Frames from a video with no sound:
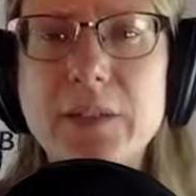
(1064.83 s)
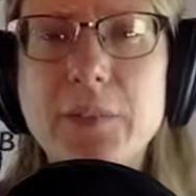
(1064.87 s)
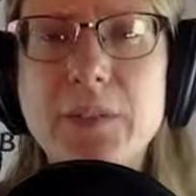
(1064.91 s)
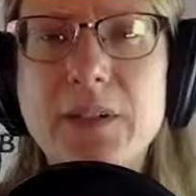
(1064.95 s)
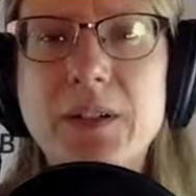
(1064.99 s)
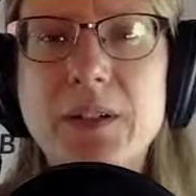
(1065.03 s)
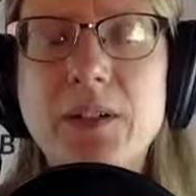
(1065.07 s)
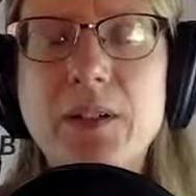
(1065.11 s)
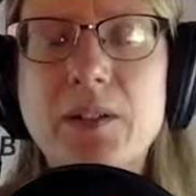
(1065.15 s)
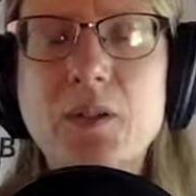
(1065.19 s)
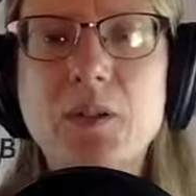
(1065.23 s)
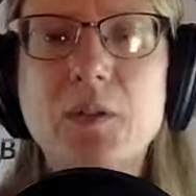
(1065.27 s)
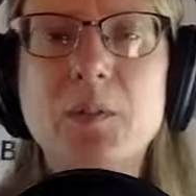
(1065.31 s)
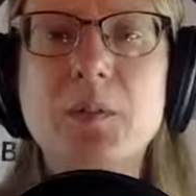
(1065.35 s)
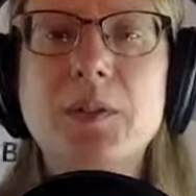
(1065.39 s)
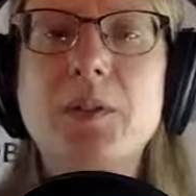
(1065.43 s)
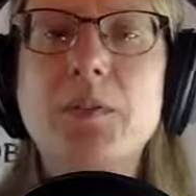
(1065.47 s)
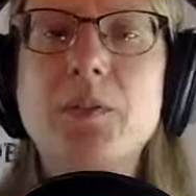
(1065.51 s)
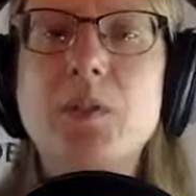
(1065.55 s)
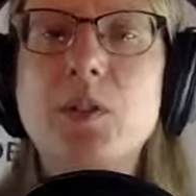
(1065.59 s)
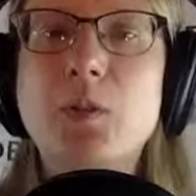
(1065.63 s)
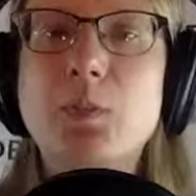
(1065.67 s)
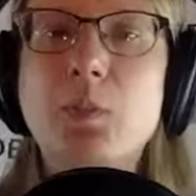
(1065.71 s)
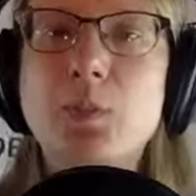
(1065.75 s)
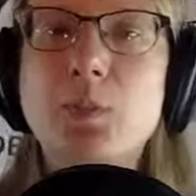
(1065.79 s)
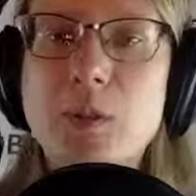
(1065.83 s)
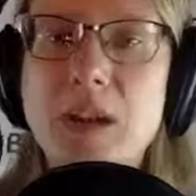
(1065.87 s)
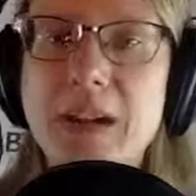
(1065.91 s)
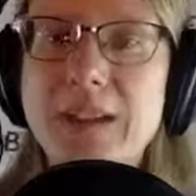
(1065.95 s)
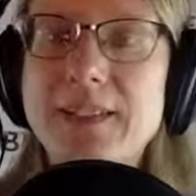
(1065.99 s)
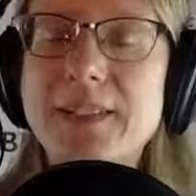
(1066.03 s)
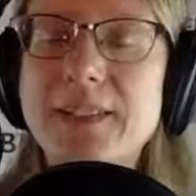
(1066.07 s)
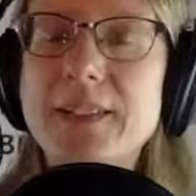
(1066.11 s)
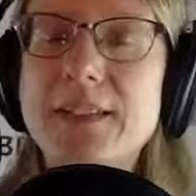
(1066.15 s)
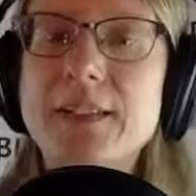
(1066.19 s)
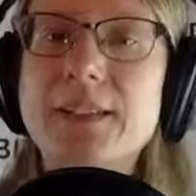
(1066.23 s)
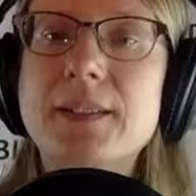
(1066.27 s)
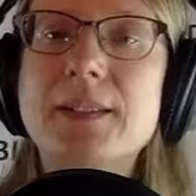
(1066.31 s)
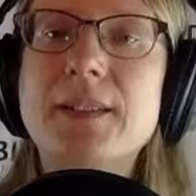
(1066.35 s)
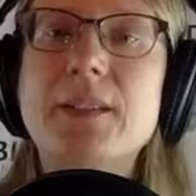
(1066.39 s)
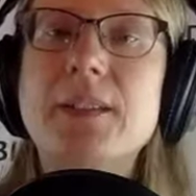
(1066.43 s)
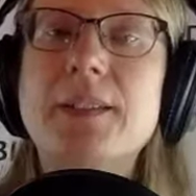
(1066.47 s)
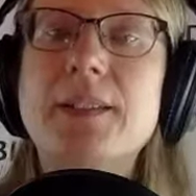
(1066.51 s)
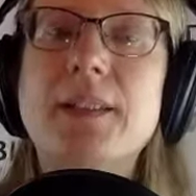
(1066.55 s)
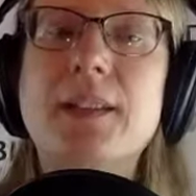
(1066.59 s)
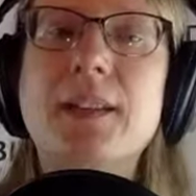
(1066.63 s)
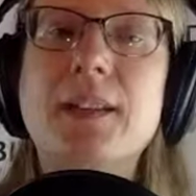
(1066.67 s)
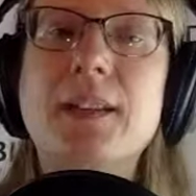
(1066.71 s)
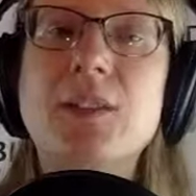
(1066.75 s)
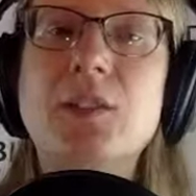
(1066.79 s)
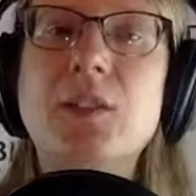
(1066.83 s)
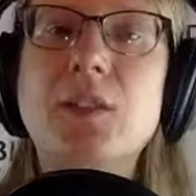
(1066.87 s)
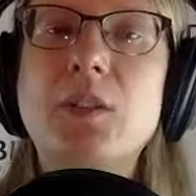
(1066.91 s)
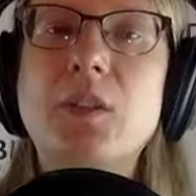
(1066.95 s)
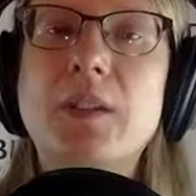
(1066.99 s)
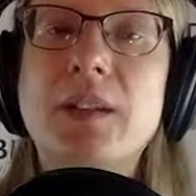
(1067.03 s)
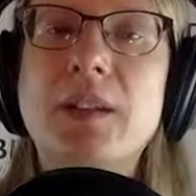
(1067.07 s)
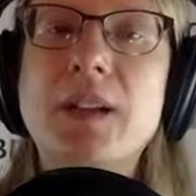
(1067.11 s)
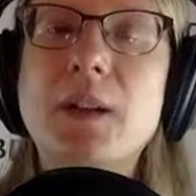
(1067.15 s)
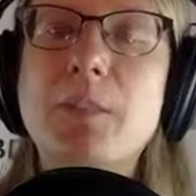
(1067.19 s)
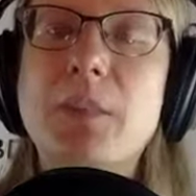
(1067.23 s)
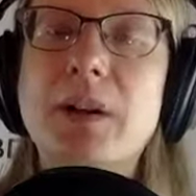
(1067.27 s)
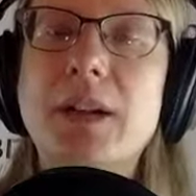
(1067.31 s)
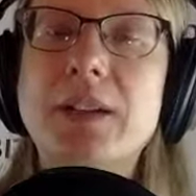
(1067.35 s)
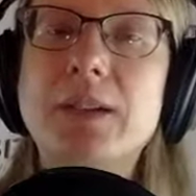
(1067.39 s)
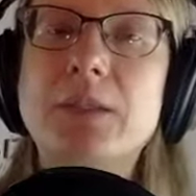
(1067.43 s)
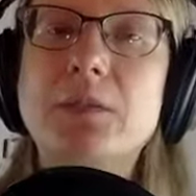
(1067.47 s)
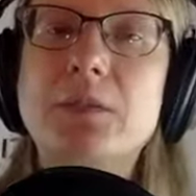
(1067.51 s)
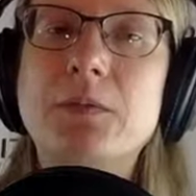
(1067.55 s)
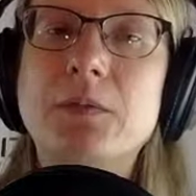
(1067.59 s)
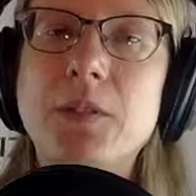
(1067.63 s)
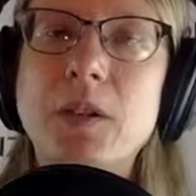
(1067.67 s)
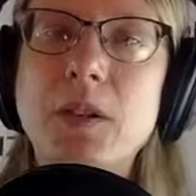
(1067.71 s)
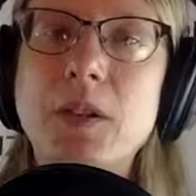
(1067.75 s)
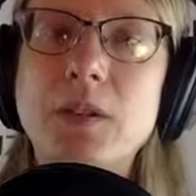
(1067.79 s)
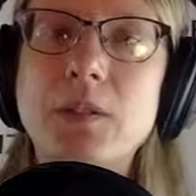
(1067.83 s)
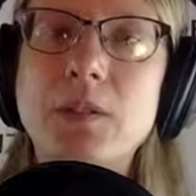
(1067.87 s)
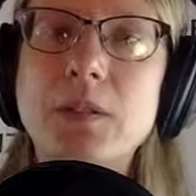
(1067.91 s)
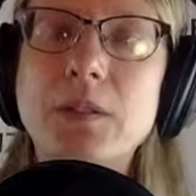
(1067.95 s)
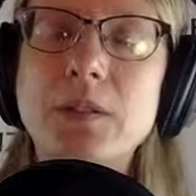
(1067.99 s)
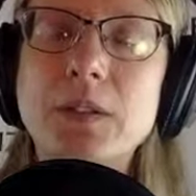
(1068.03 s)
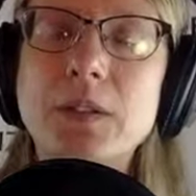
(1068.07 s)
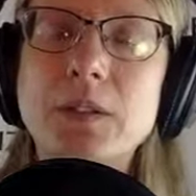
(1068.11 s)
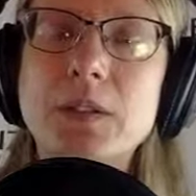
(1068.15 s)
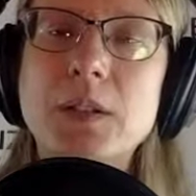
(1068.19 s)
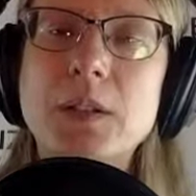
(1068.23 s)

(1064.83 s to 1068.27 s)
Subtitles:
but in terms of your presence and showing up on the phone